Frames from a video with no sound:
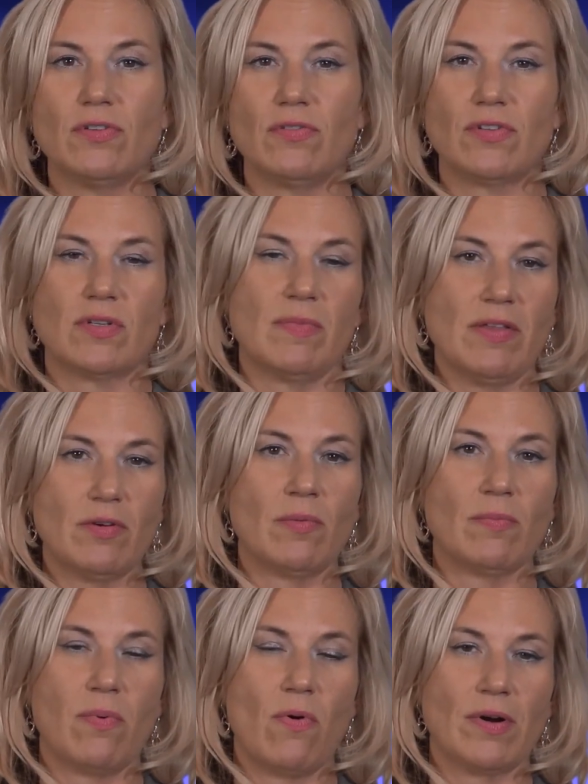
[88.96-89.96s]
too, there's some other
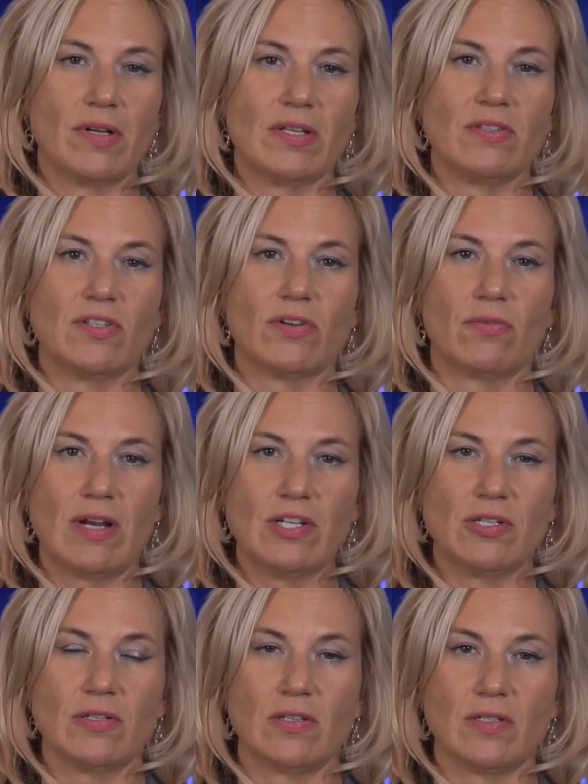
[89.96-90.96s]
important
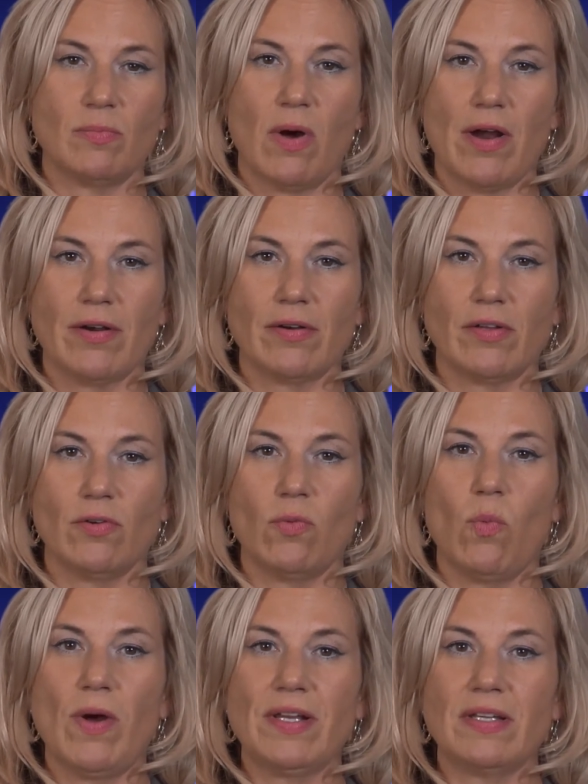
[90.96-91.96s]
considerations as a buyer. You know,
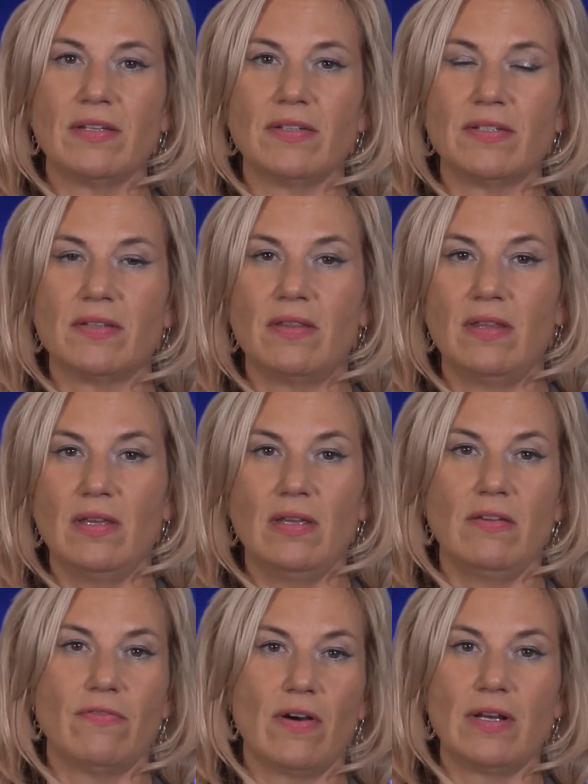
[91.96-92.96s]
what is
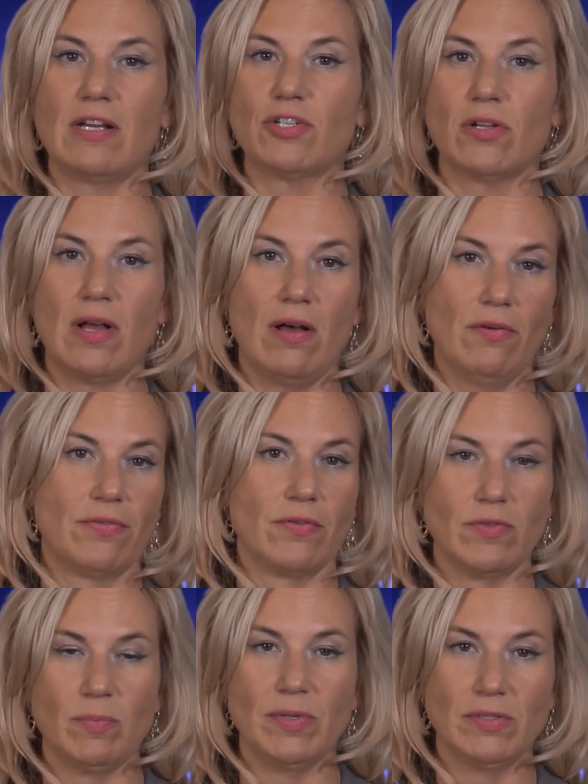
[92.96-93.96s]
the financial health
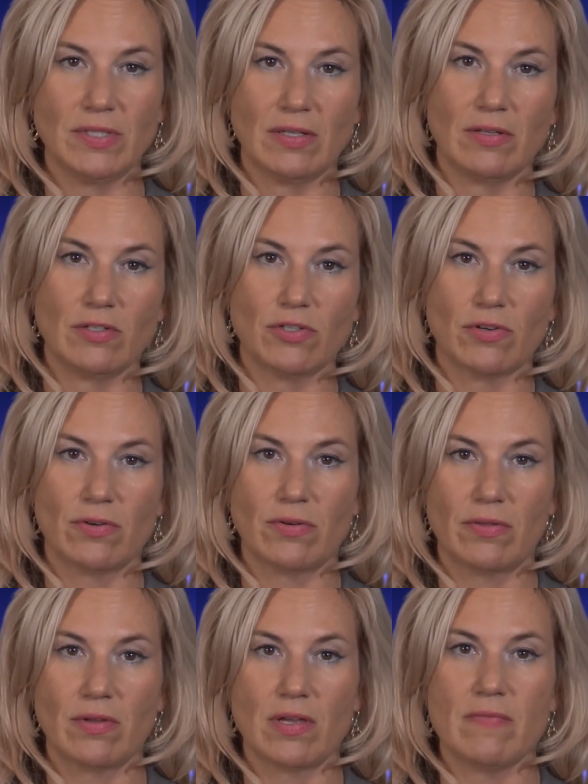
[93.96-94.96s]
of the building that
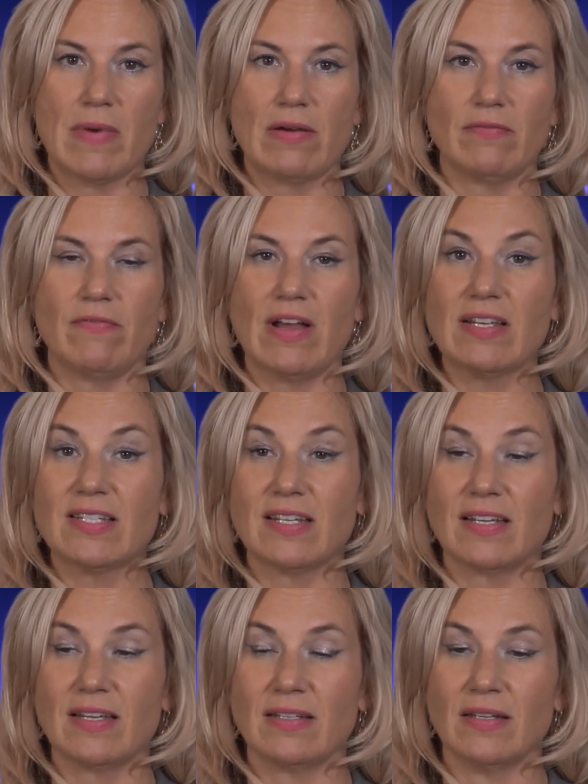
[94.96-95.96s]
you're thinking about
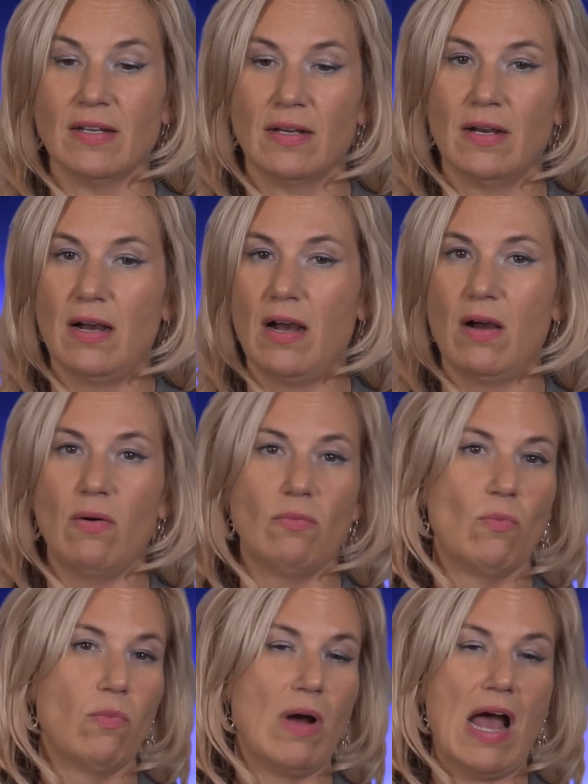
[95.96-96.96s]
investing in?
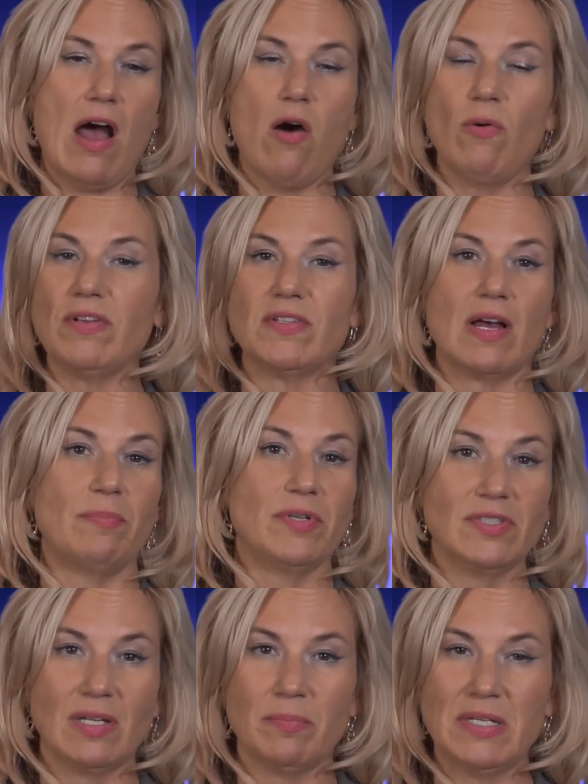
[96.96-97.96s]
How is that
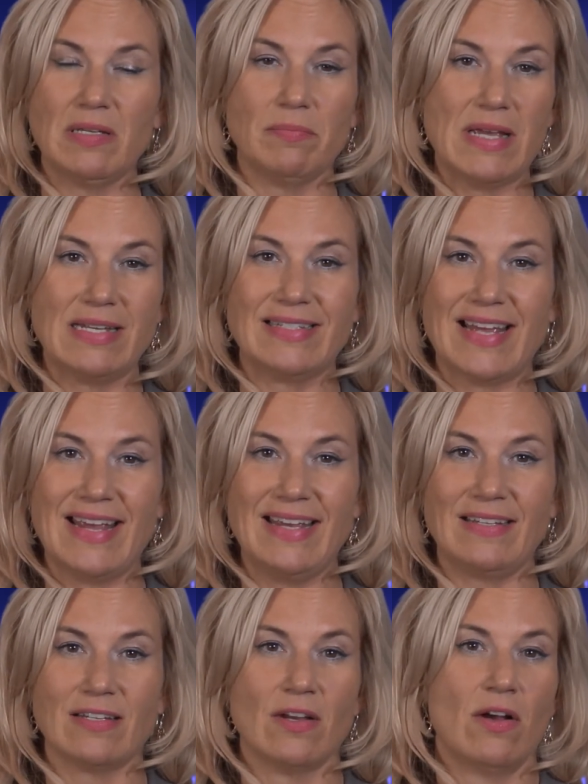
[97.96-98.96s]
building being
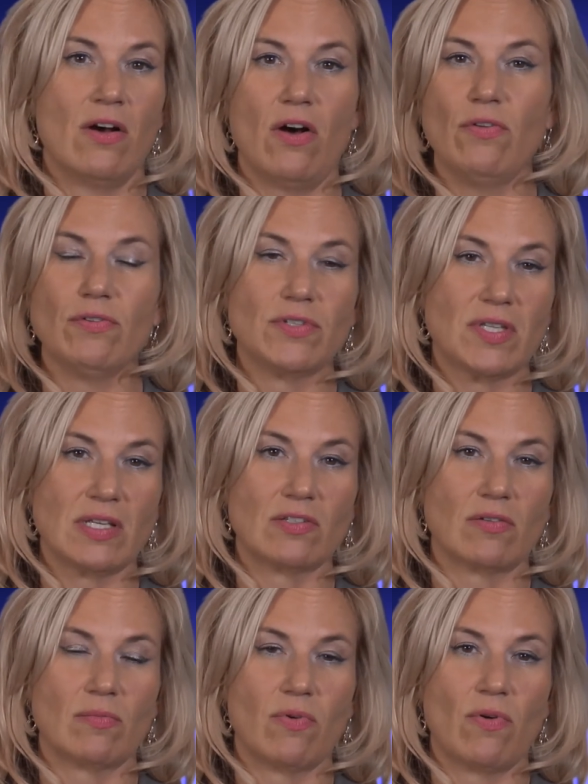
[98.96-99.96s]
maintained? All those
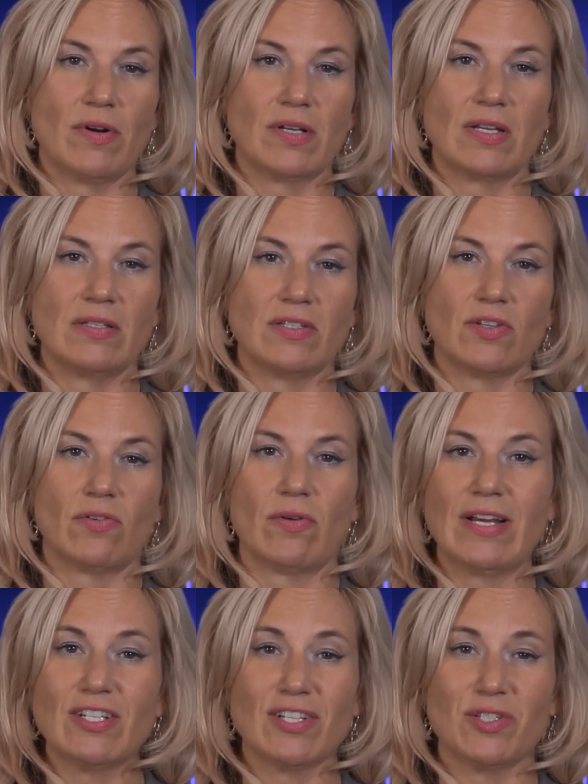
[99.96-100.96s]
things are important
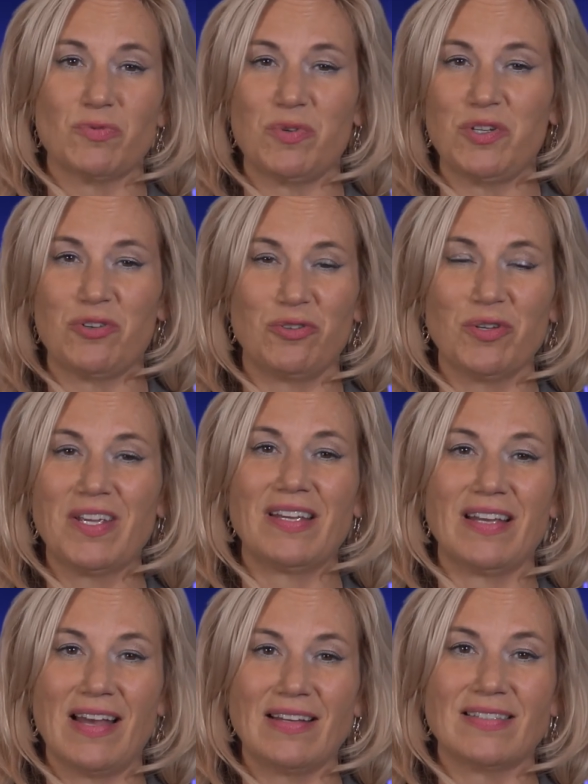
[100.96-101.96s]
considerations when you're
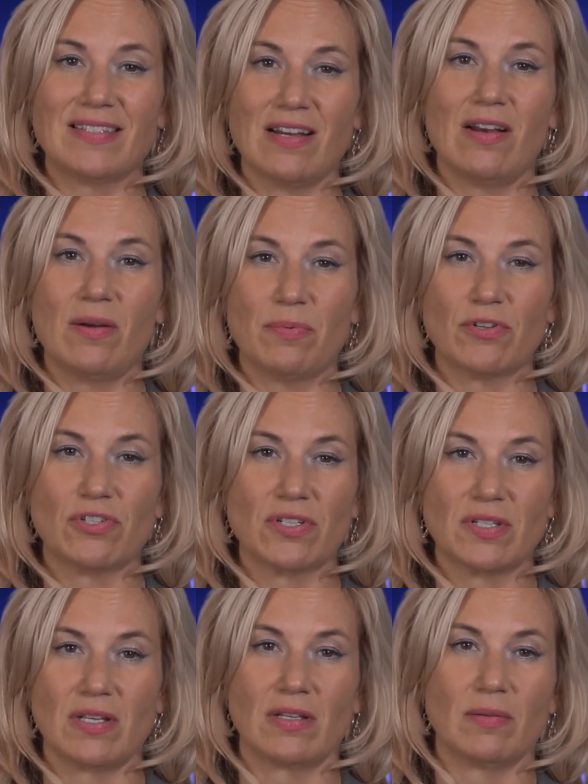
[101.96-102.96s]
looking at
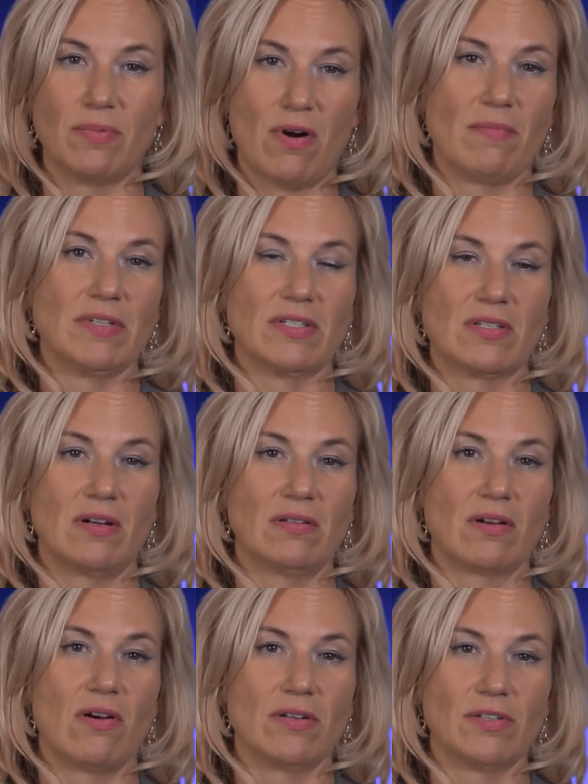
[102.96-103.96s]
purchasing an apartment
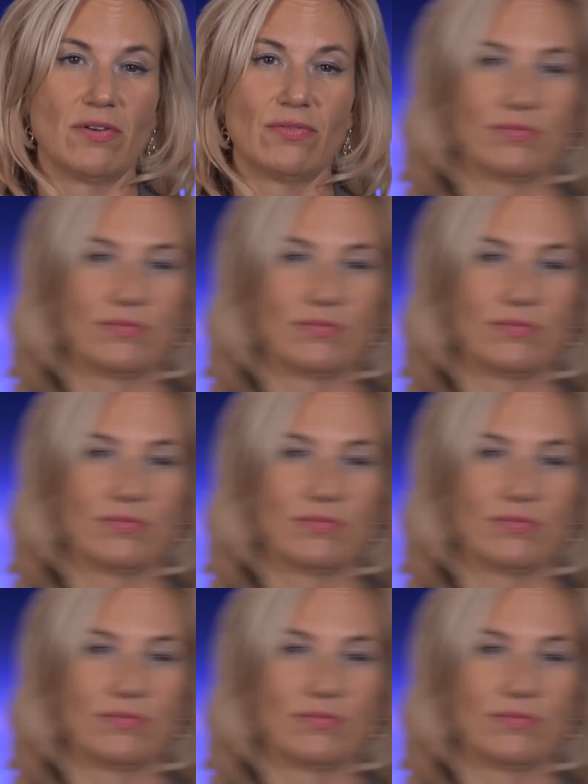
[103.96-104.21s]
style condo.